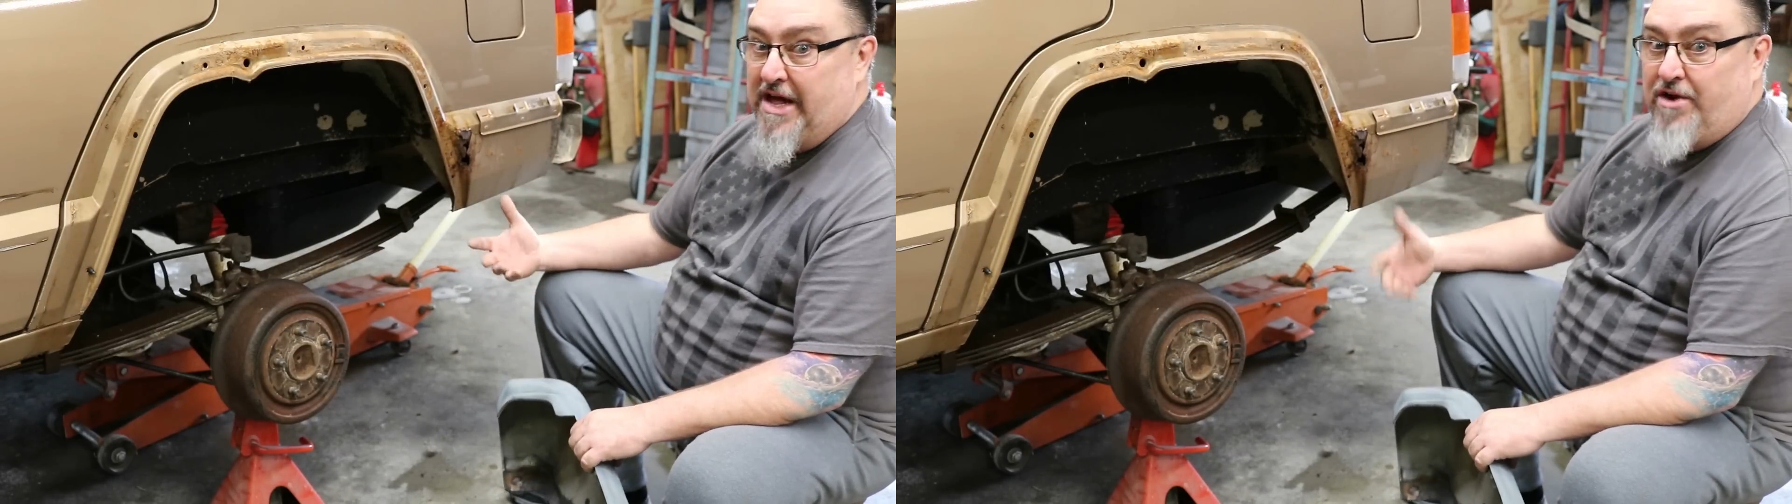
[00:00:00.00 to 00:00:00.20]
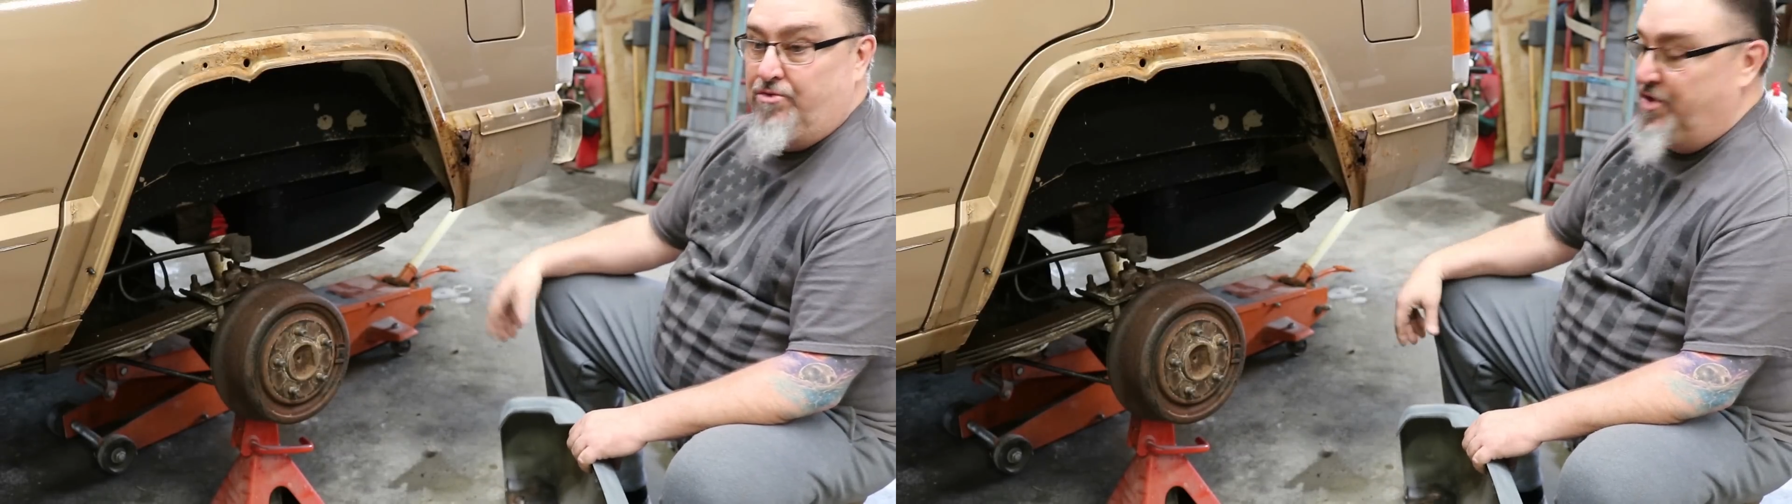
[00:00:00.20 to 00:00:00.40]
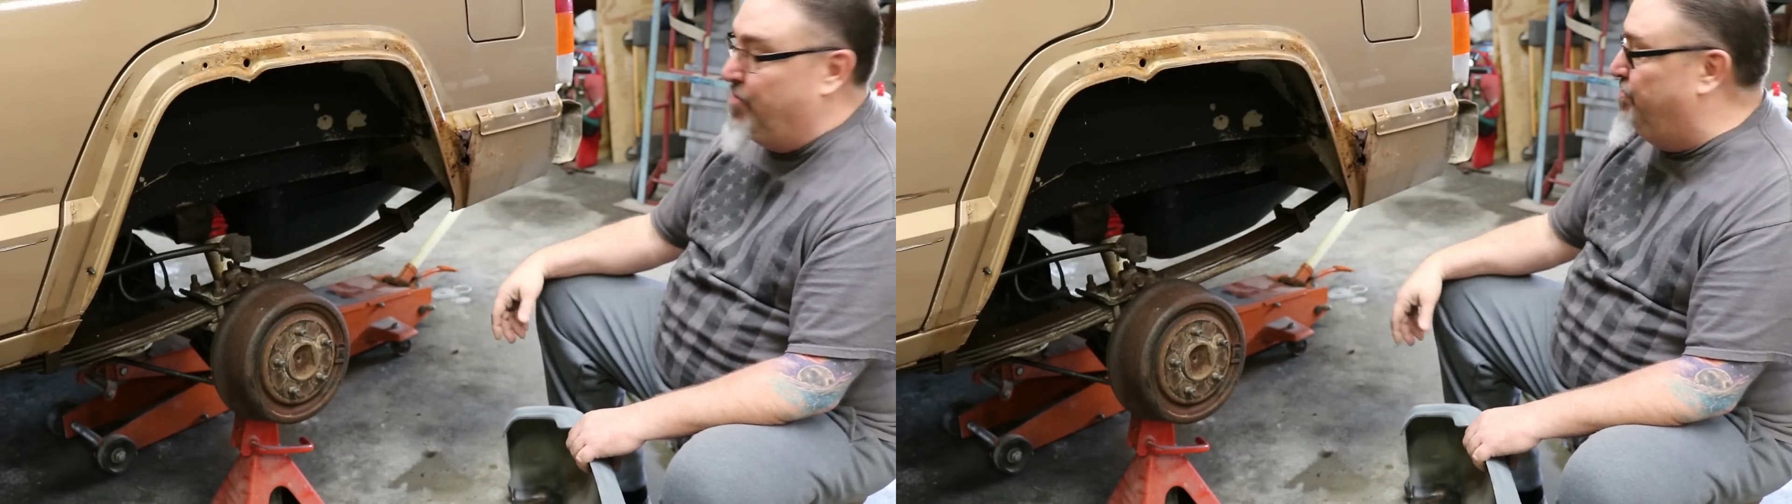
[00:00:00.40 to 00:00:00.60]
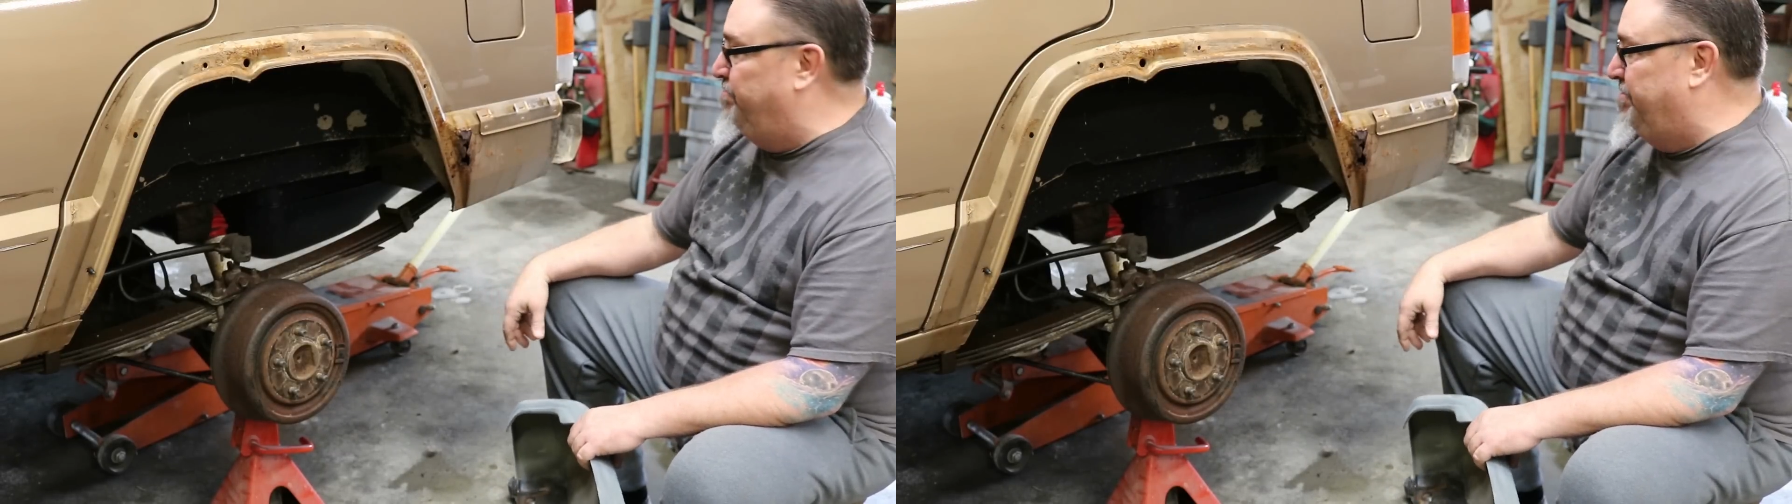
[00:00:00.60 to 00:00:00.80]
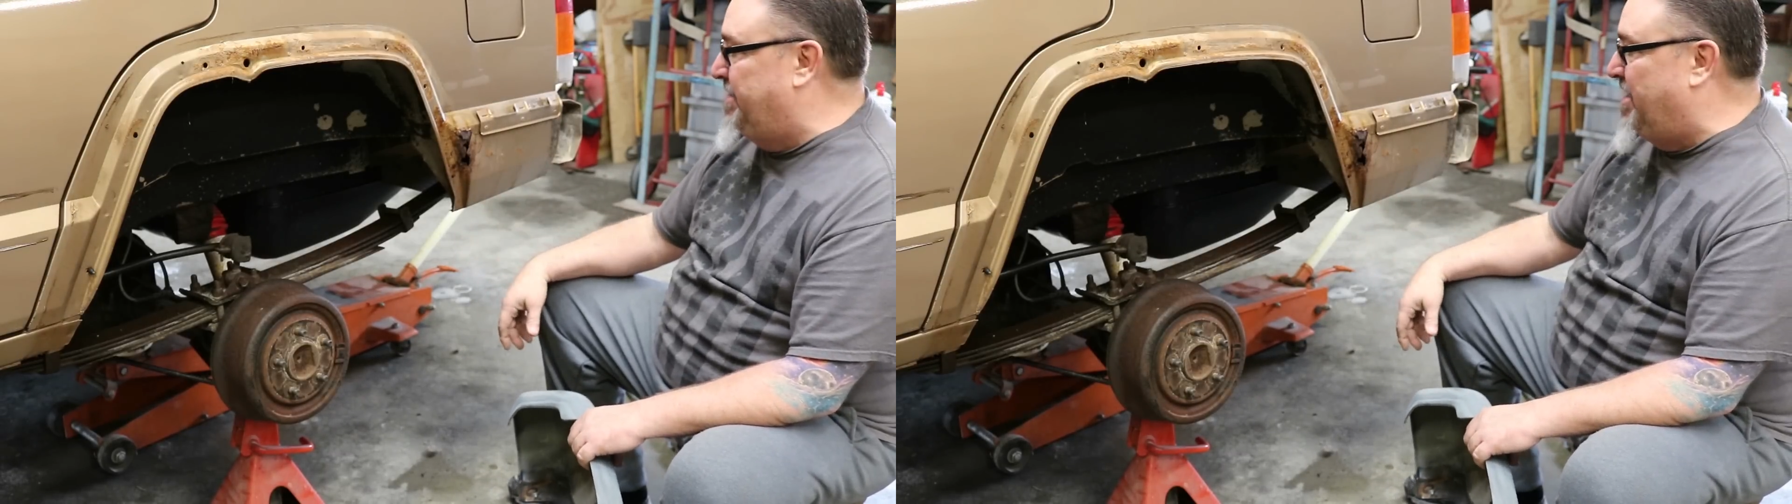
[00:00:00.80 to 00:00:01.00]
I don't know
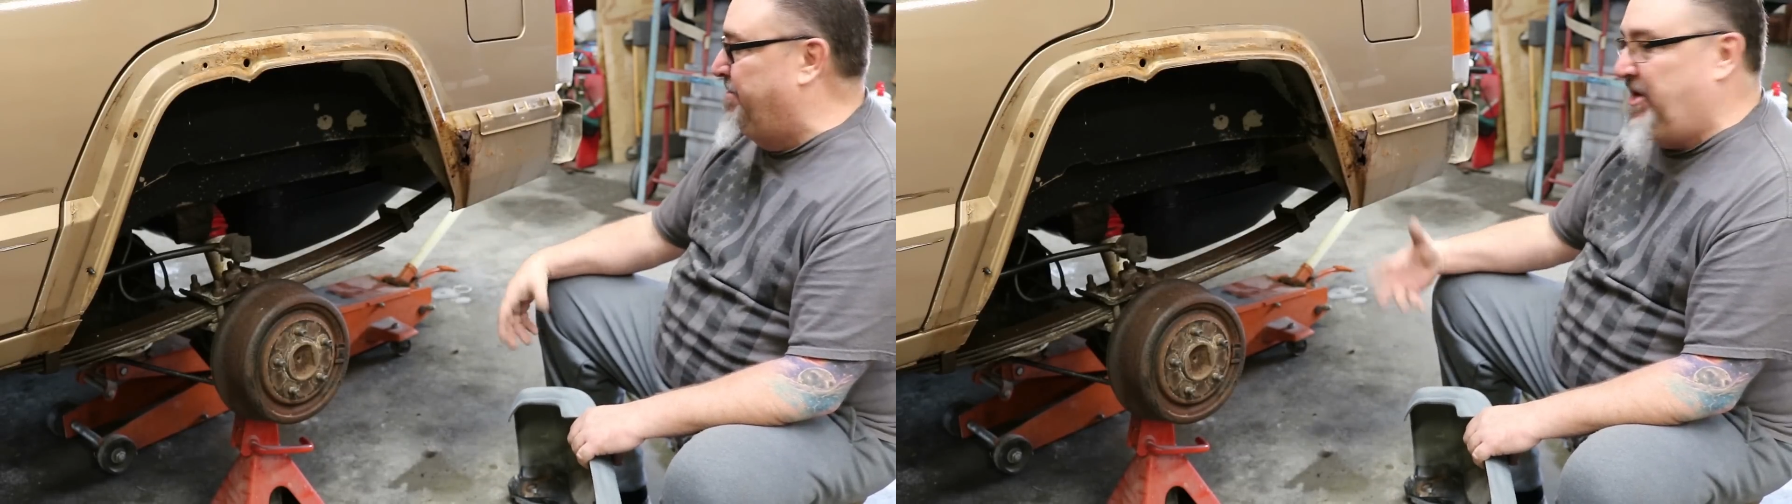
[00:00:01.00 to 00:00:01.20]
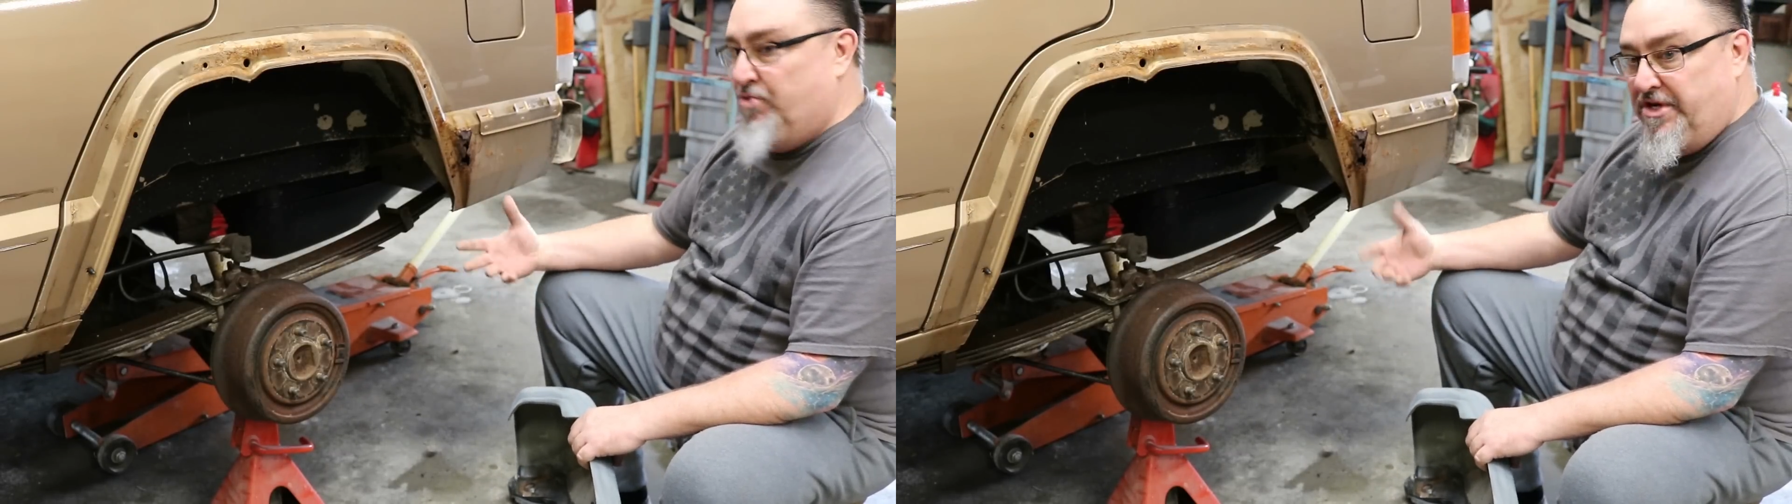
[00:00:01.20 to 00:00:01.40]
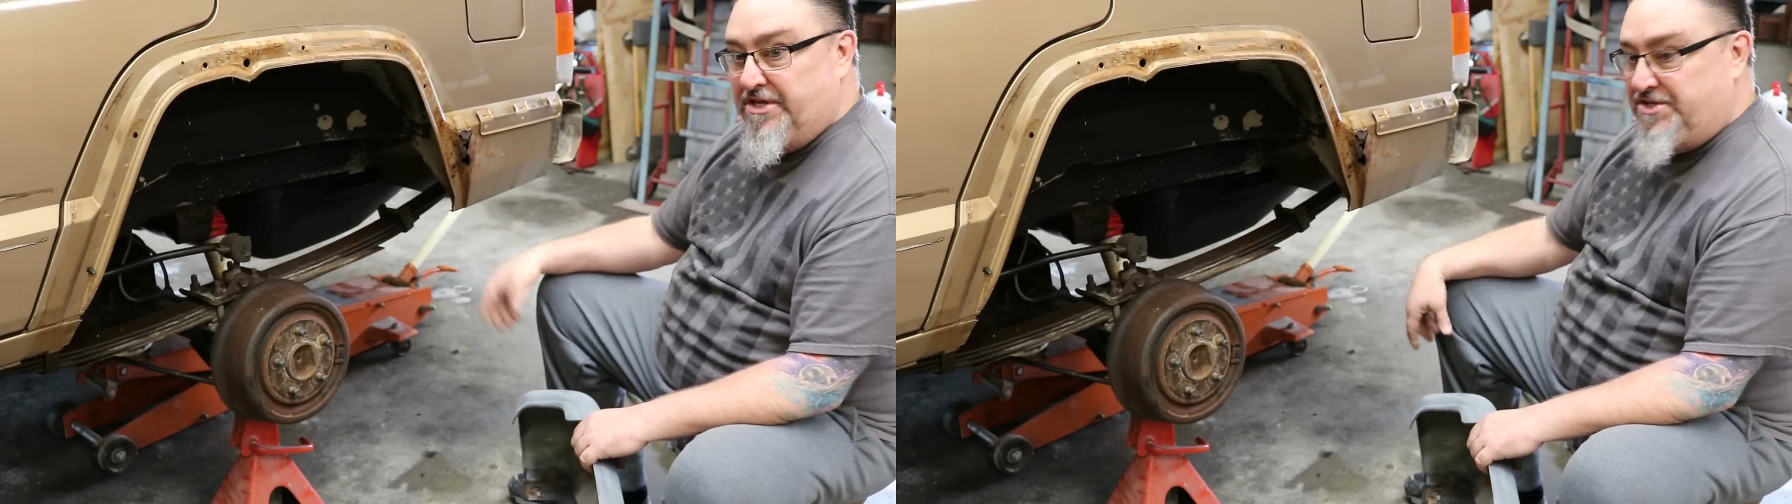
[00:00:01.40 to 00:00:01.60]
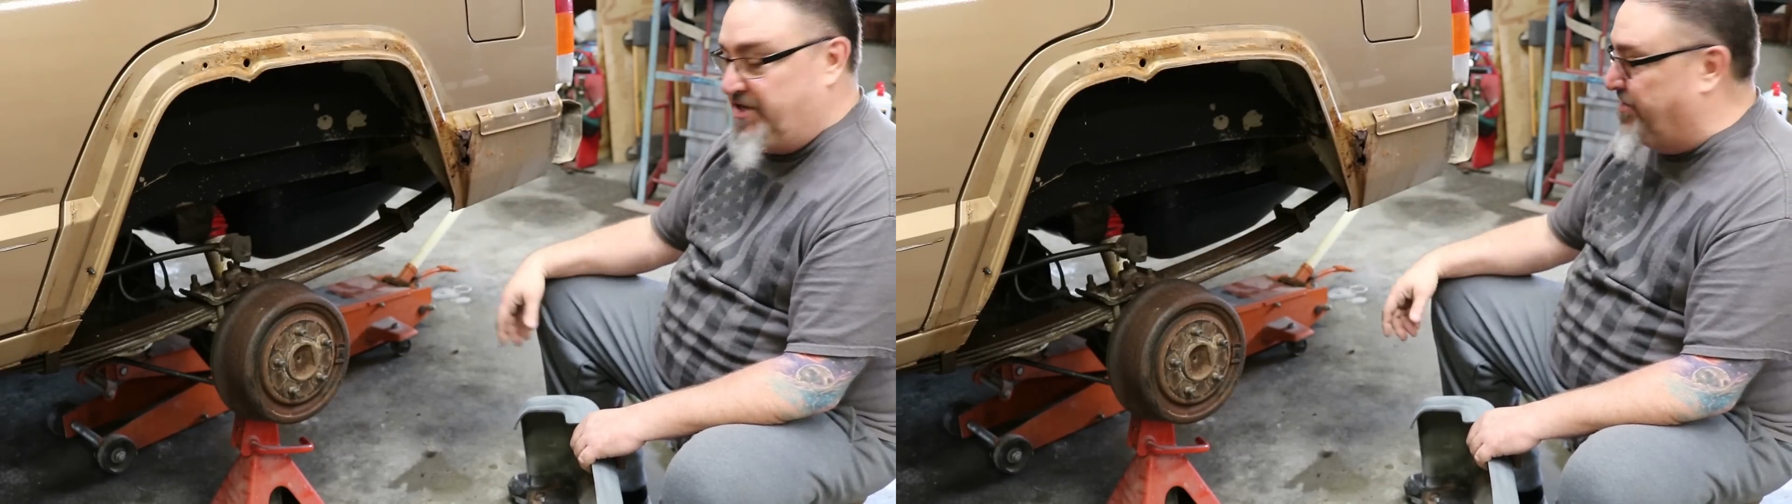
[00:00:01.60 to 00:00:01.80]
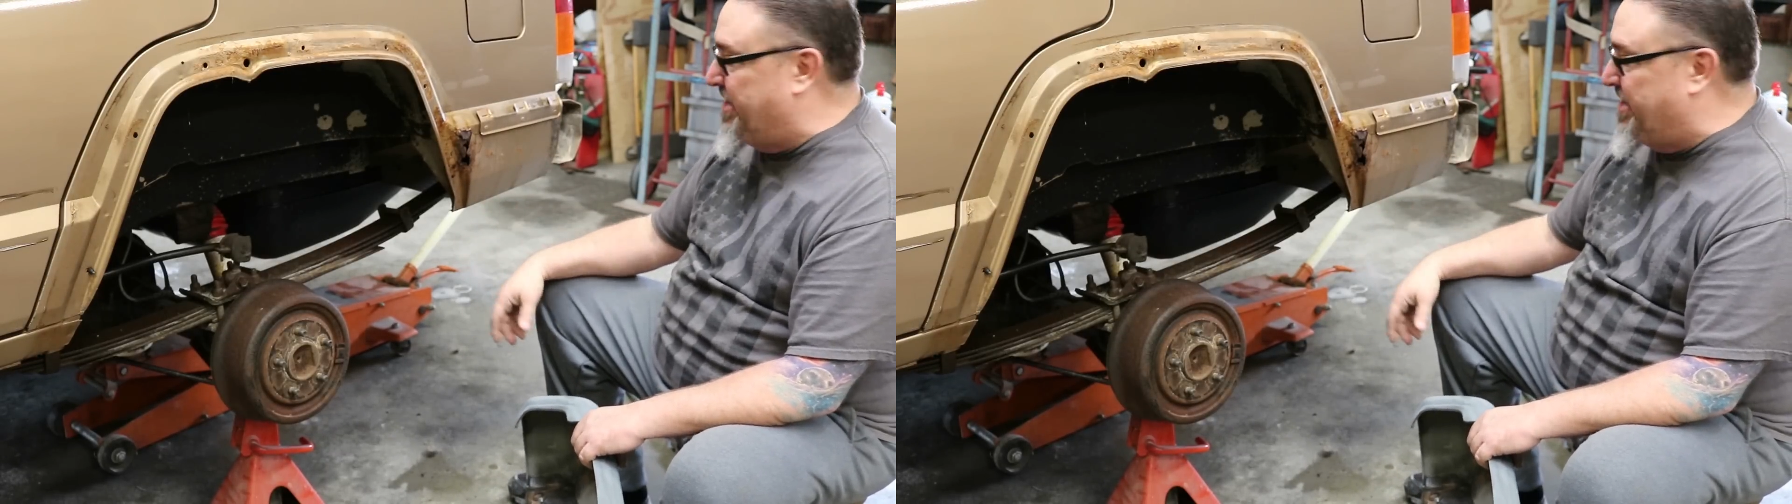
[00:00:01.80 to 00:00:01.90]
how many would consider